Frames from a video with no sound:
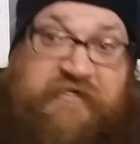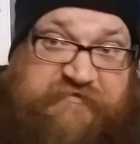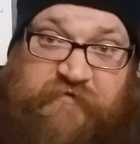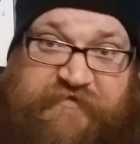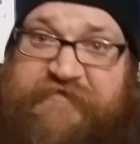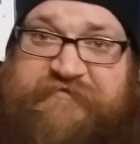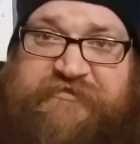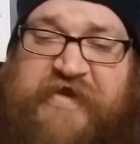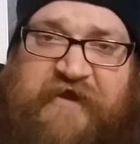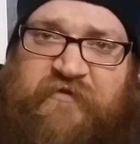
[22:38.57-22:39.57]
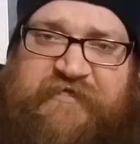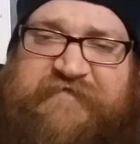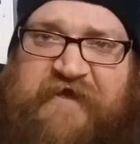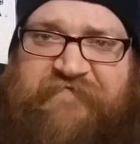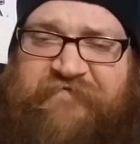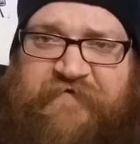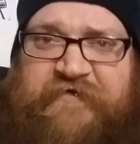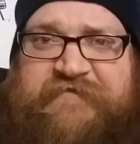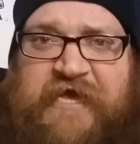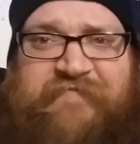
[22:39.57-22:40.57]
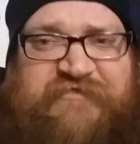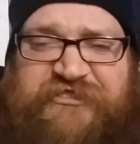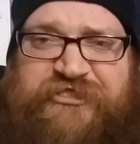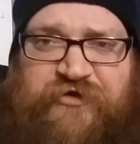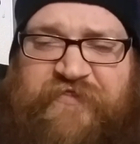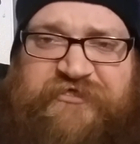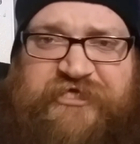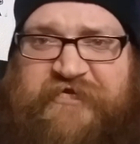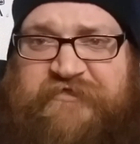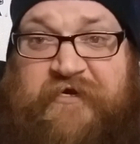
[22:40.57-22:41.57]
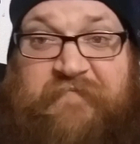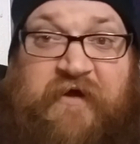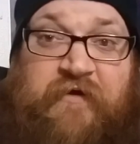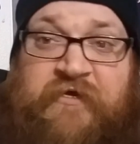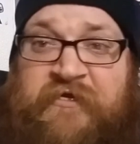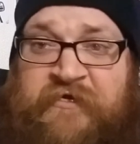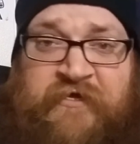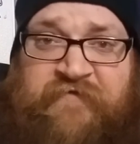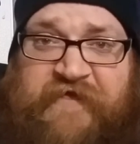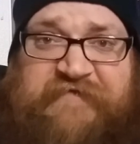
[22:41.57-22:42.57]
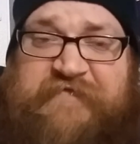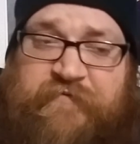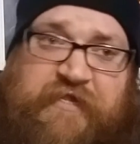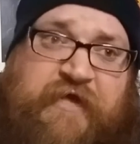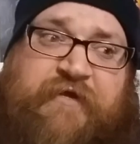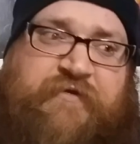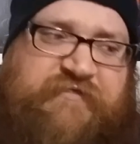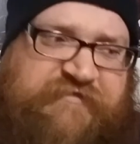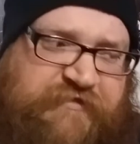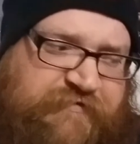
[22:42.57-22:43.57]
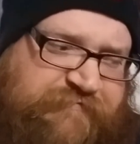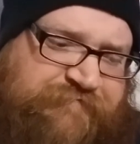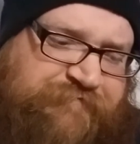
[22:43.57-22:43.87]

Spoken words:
It's what this channel is half the fucking time, is just shooting the shit and talking about things that we like. So